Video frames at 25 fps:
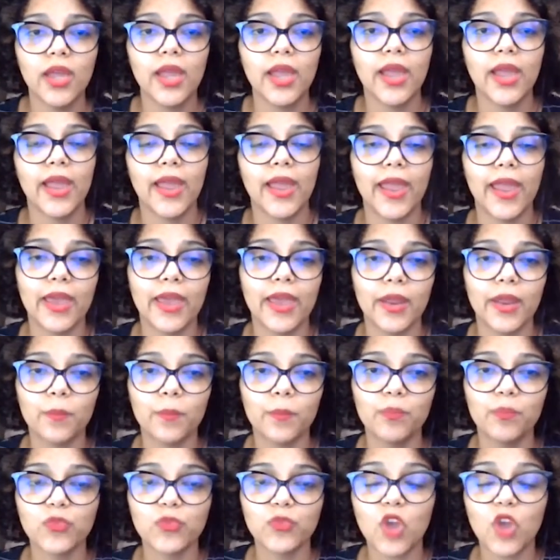And
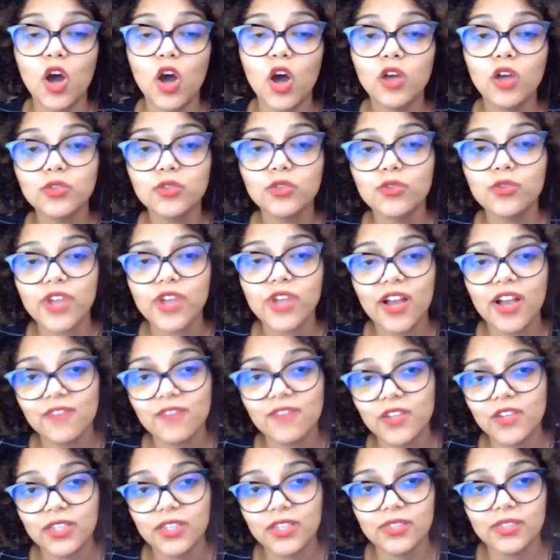also Java
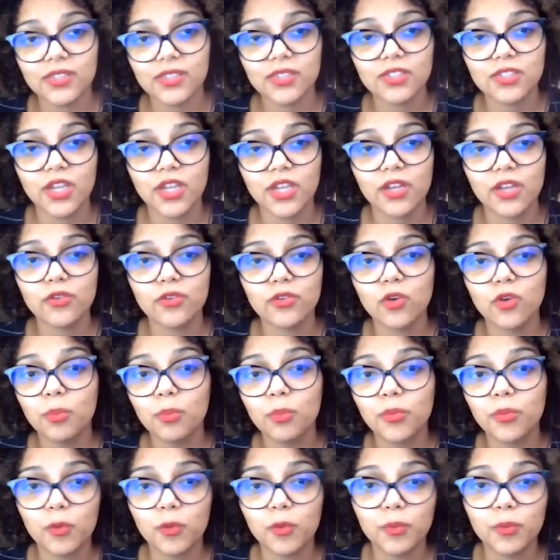is a general
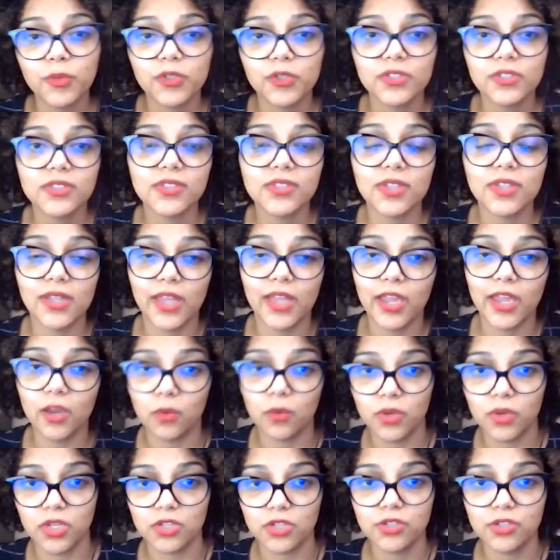purpose
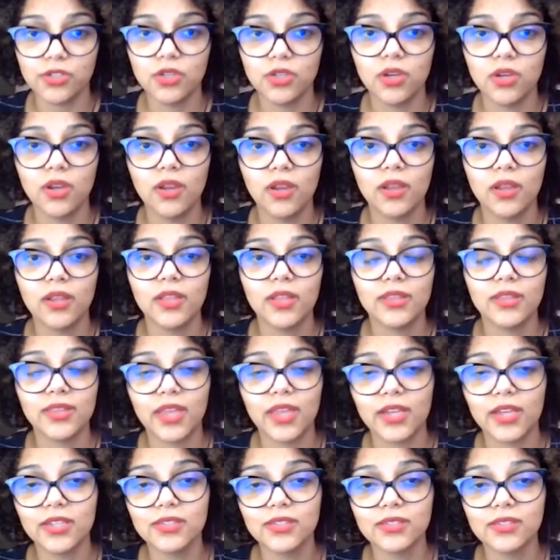language
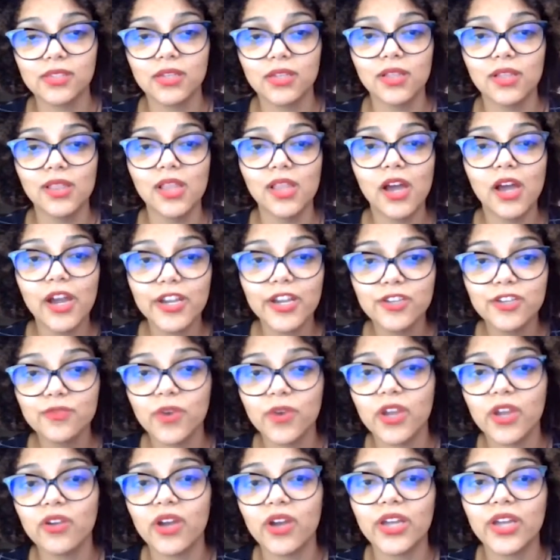that is a large
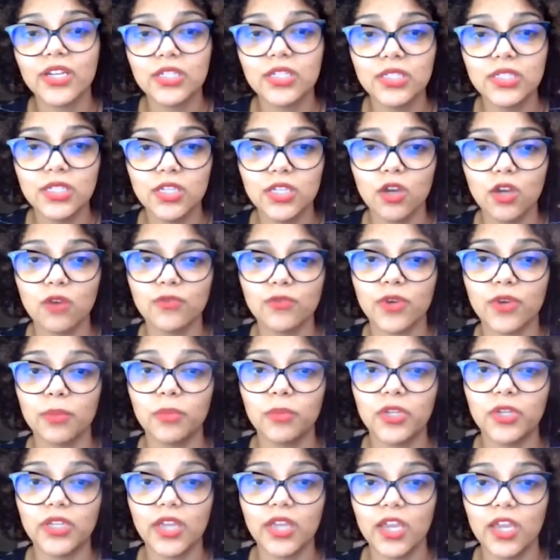variety of
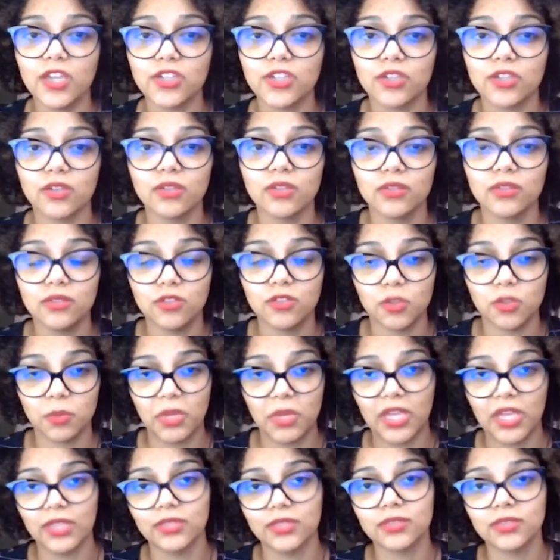application
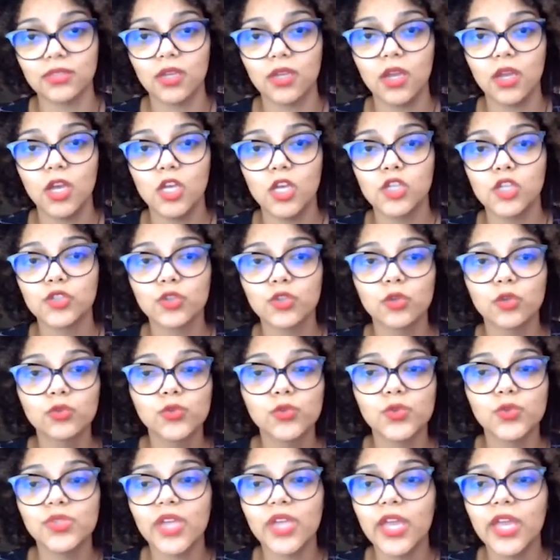domains. So
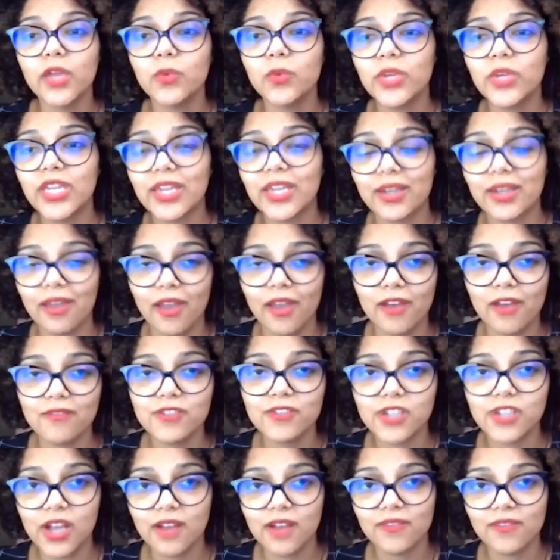today we can have
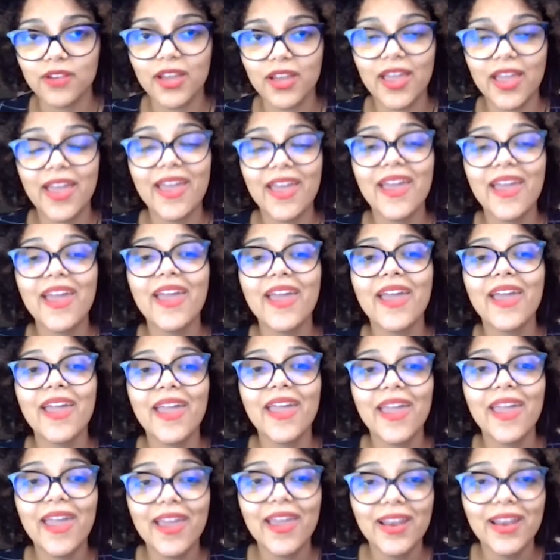Java
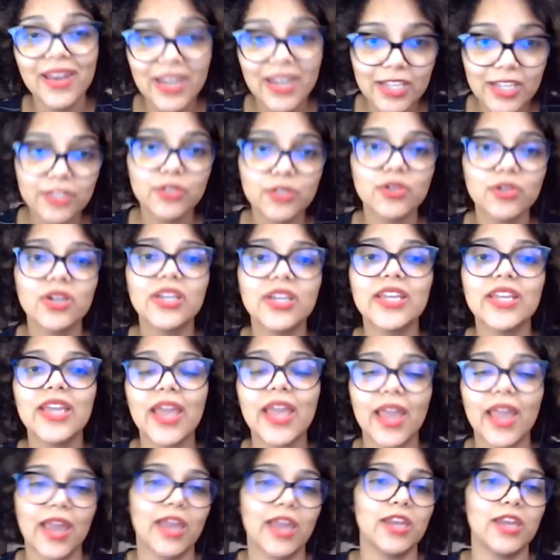literally
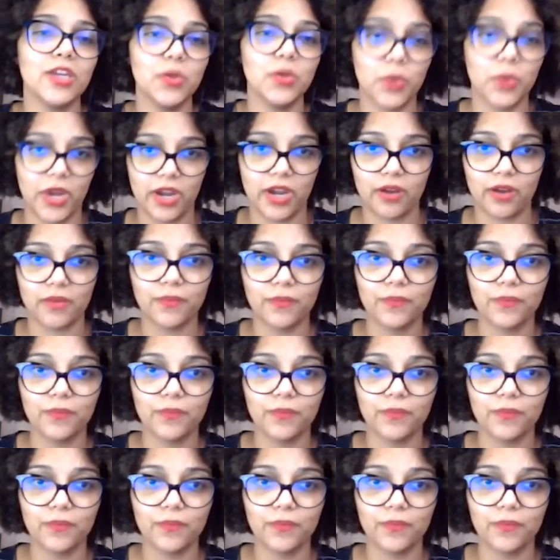anywhere.